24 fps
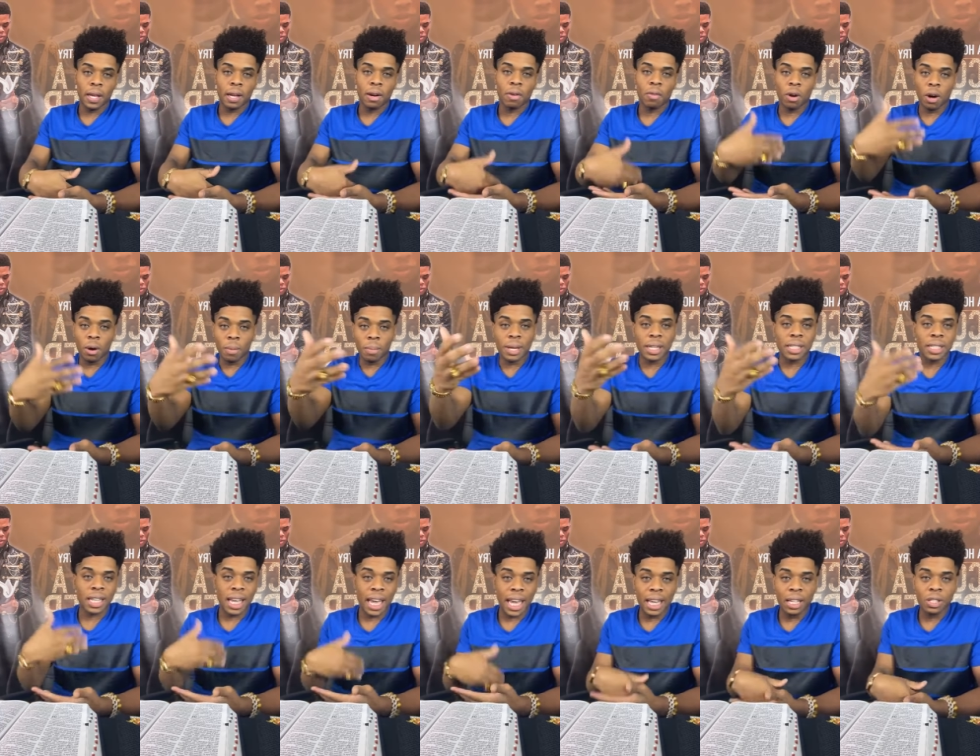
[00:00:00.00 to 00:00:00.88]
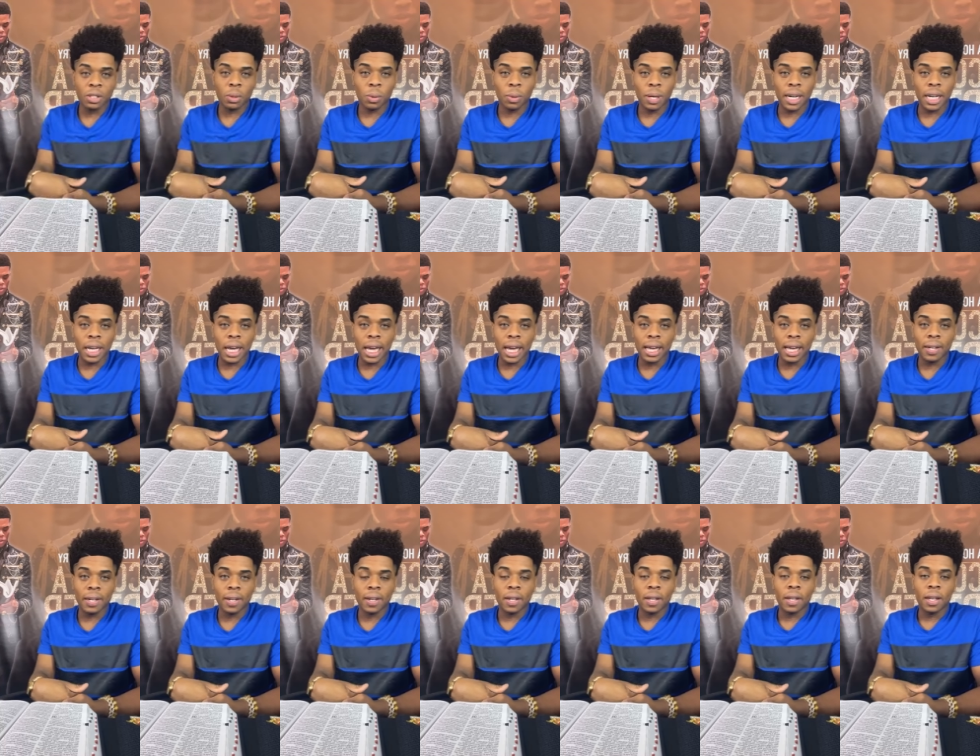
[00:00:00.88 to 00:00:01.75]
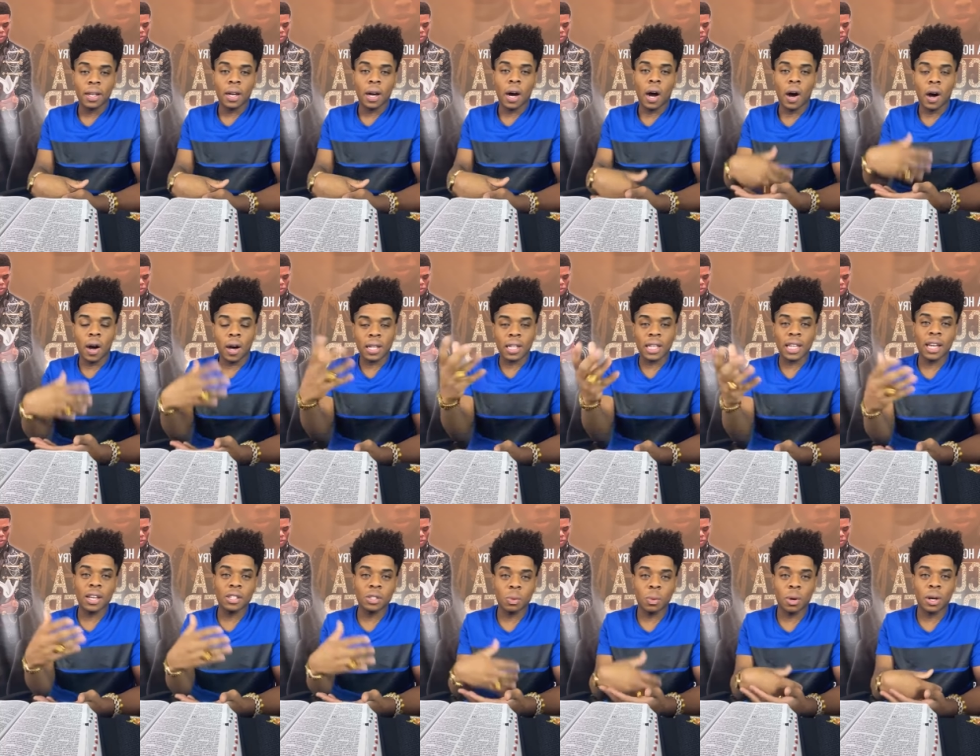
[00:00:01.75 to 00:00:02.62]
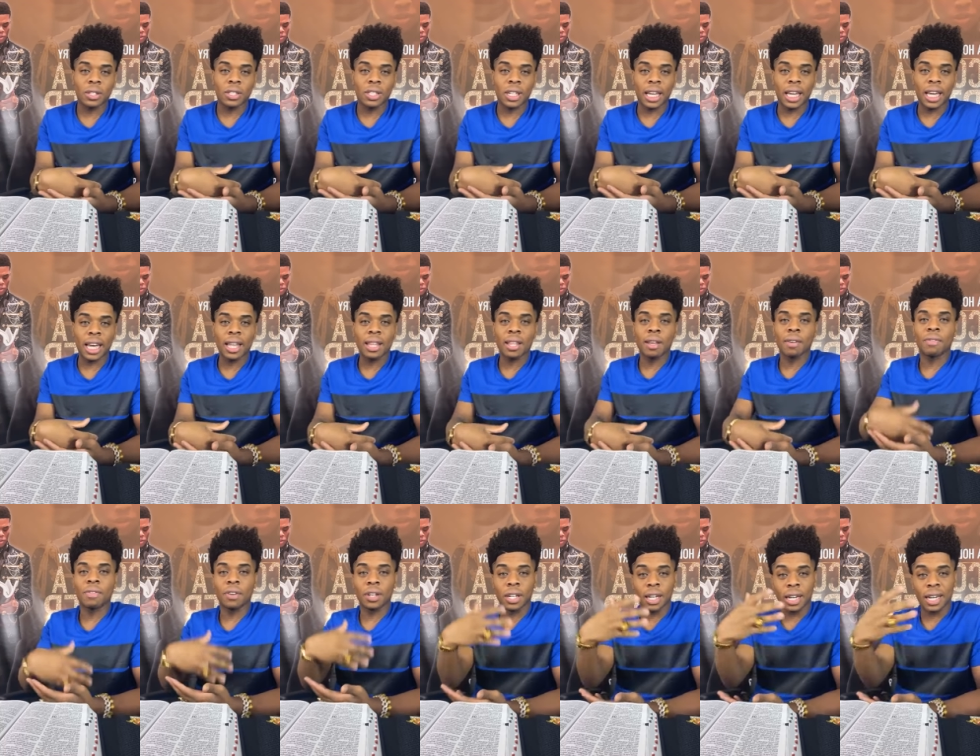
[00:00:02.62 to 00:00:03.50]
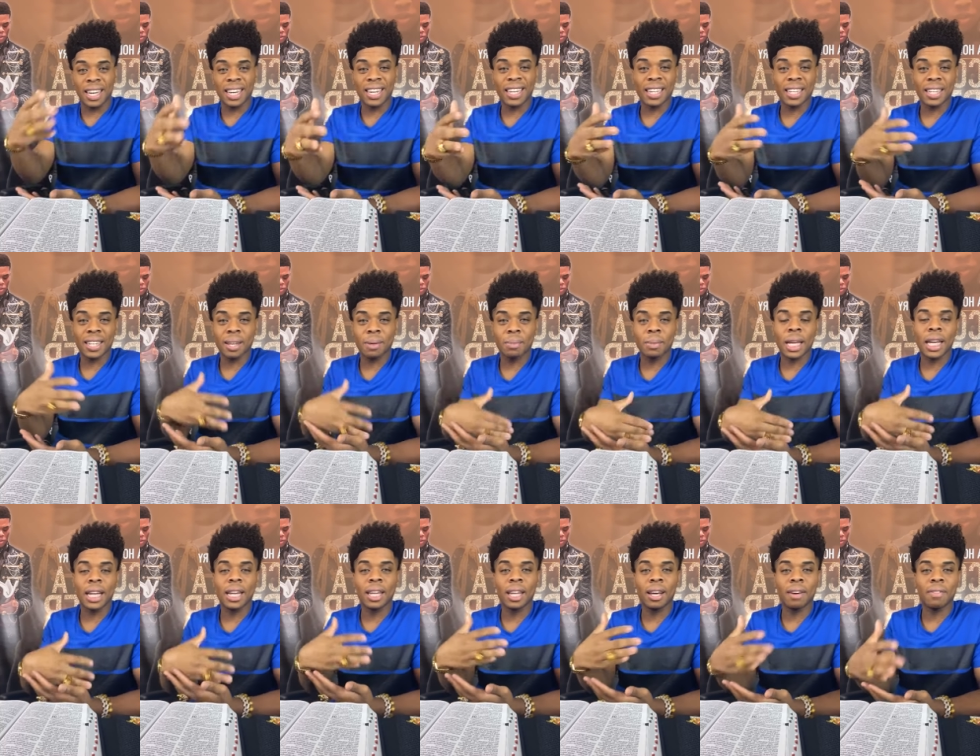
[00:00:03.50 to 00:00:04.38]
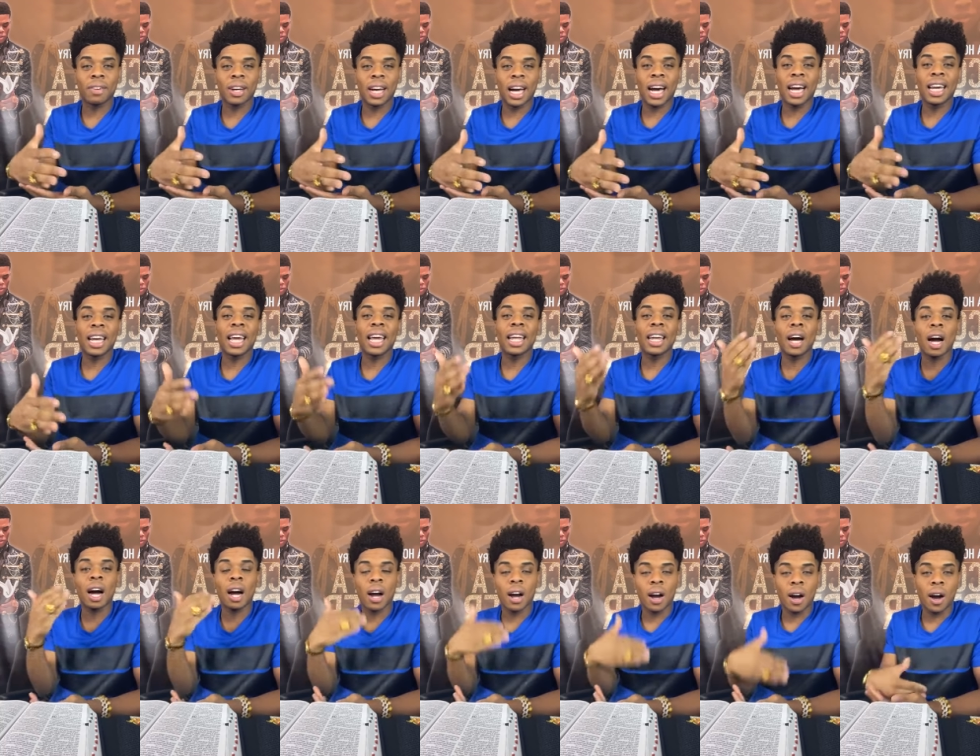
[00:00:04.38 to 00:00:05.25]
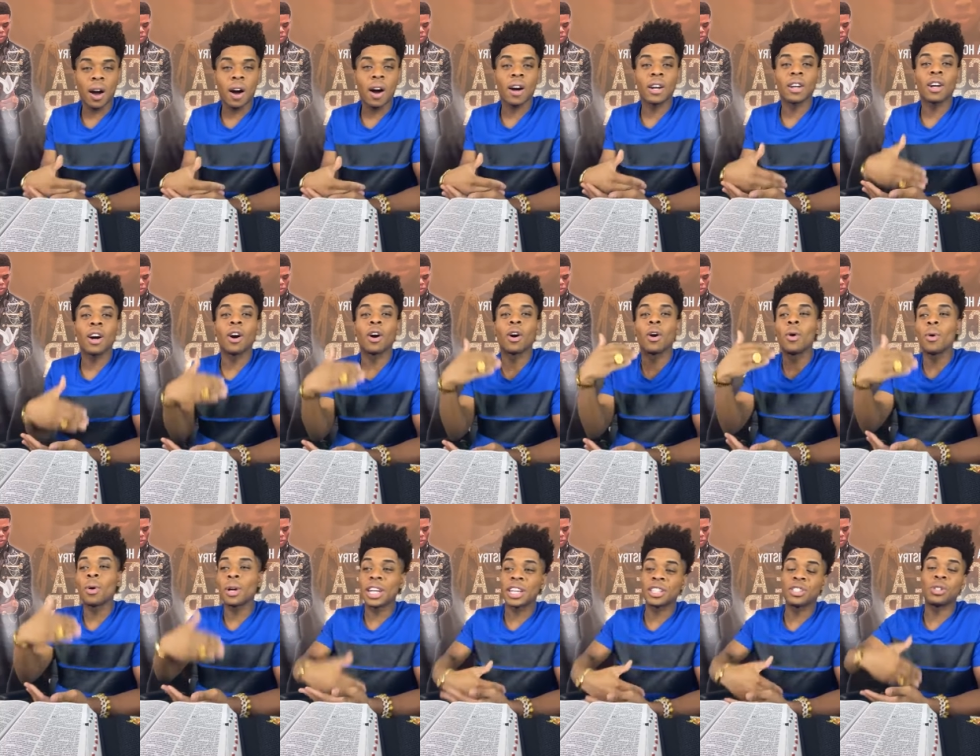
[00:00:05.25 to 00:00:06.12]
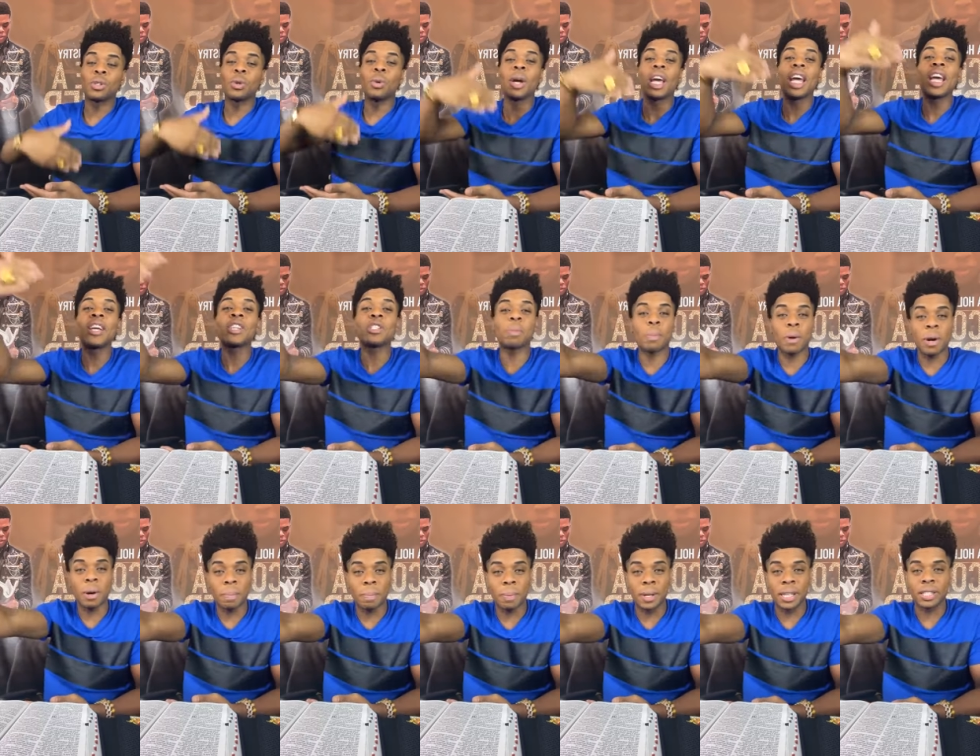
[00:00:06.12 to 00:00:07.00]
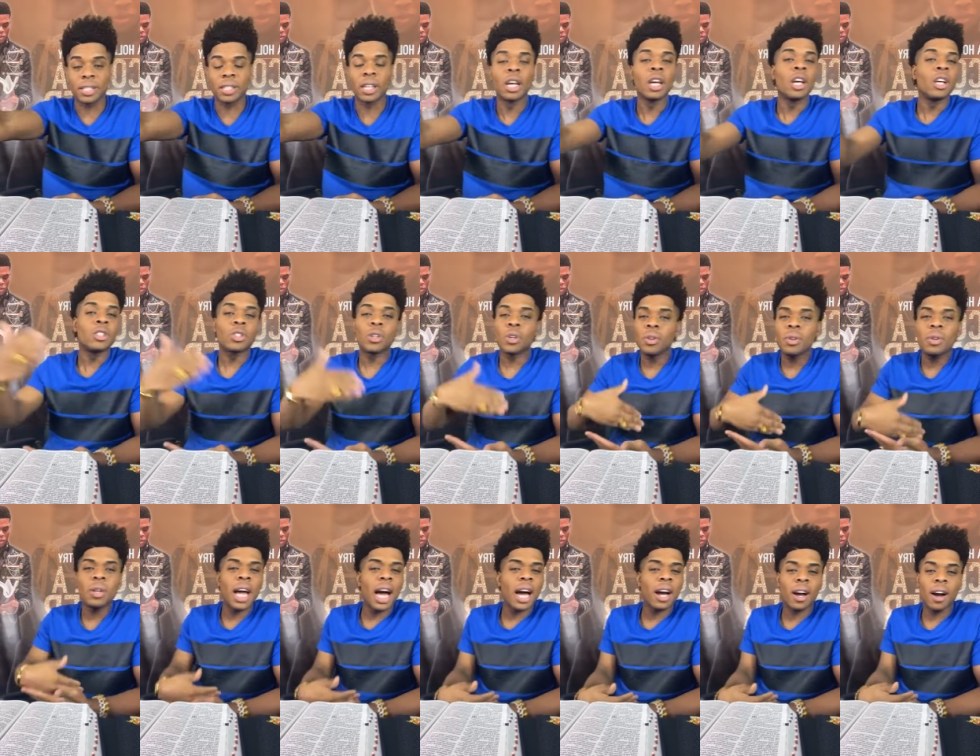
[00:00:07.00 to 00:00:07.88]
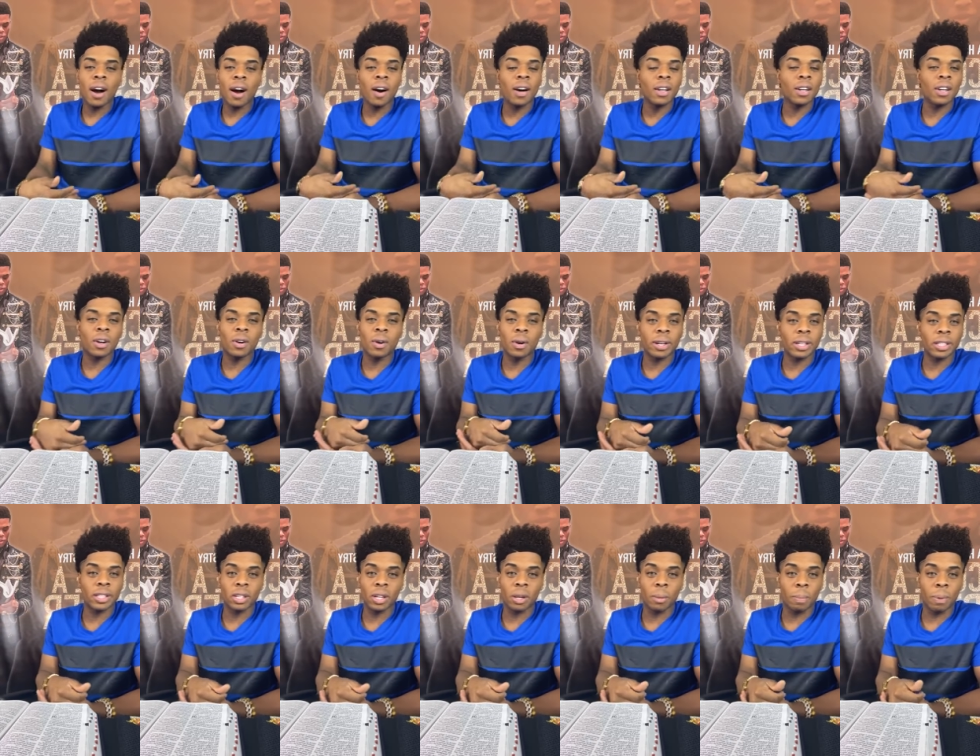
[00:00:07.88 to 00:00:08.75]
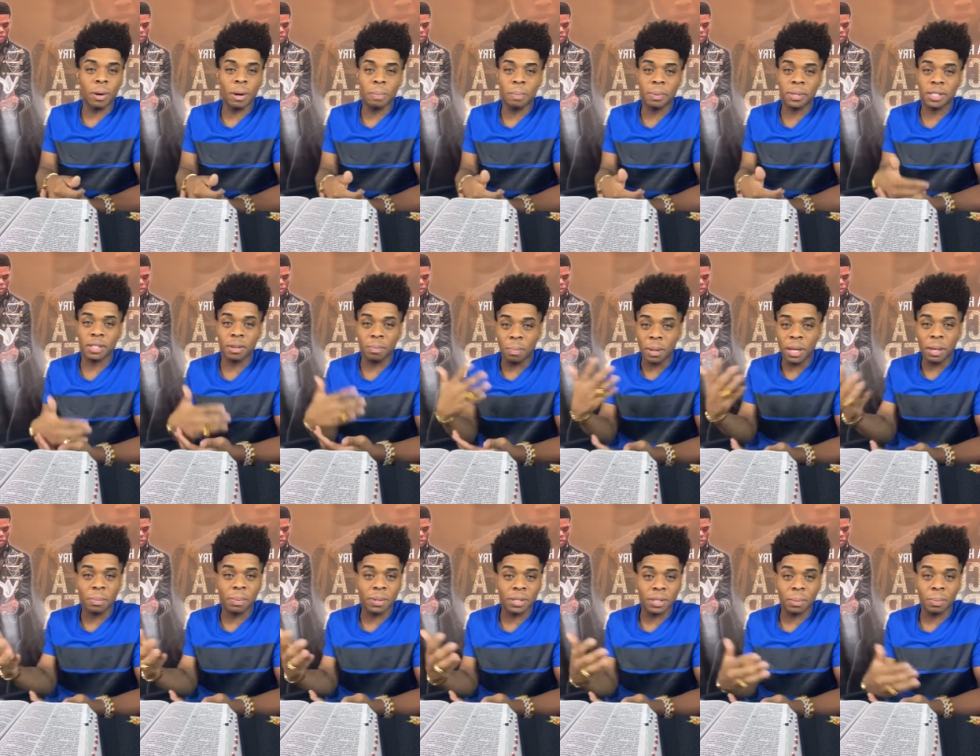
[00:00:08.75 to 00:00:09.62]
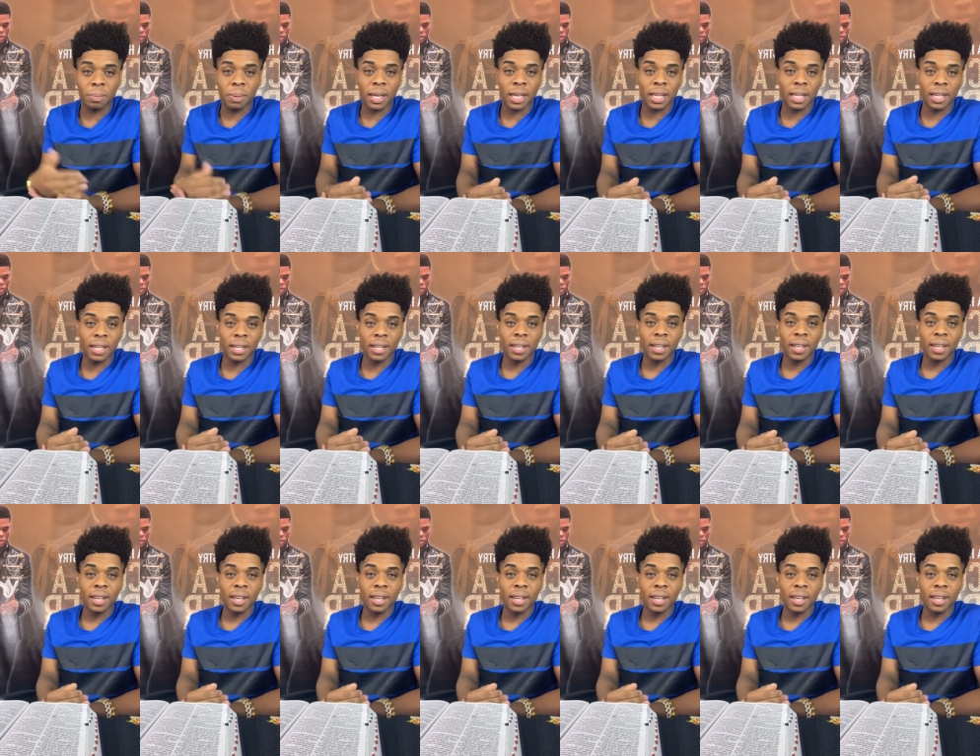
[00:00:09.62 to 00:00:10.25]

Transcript: Romans 8 28. All things work together for the good of them that love God and are called according to his purpose. So you're not called according to the purpose of people's opinion.